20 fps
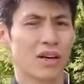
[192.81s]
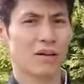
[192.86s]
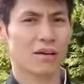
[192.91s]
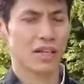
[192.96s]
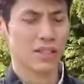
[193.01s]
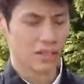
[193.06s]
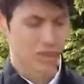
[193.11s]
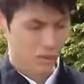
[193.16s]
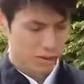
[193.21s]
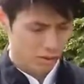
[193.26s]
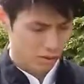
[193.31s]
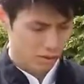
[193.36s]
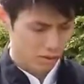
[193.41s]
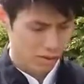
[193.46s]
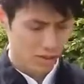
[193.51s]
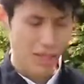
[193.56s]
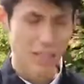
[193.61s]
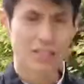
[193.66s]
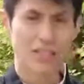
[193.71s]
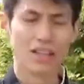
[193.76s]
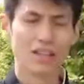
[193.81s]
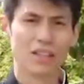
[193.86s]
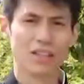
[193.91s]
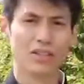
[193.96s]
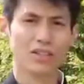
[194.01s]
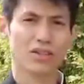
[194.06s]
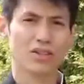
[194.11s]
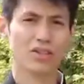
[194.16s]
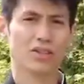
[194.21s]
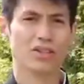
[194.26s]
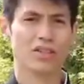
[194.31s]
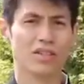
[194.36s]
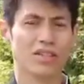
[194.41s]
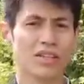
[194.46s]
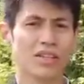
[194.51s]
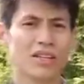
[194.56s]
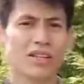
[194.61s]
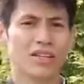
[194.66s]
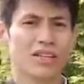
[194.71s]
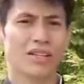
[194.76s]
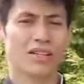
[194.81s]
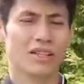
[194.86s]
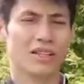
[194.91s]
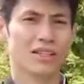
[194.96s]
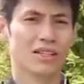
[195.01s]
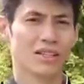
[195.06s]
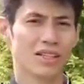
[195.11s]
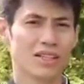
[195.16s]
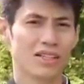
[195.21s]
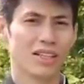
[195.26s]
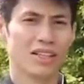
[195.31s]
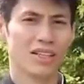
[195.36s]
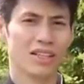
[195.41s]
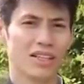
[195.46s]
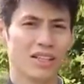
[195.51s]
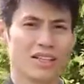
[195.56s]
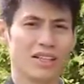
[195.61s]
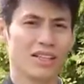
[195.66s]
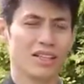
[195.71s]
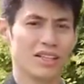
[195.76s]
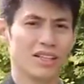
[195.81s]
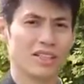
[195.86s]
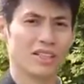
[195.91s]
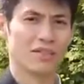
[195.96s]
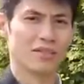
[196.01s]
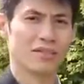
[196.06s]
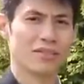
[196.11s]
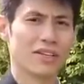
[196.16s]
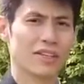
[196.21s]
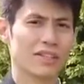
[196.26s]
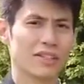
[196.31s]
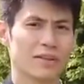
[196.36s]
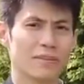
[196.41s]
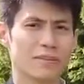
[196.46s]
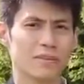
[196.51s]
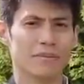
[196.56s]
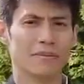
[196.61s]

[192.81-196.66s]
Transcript: Alright, so that's how you can use this uh, technique in self-defense.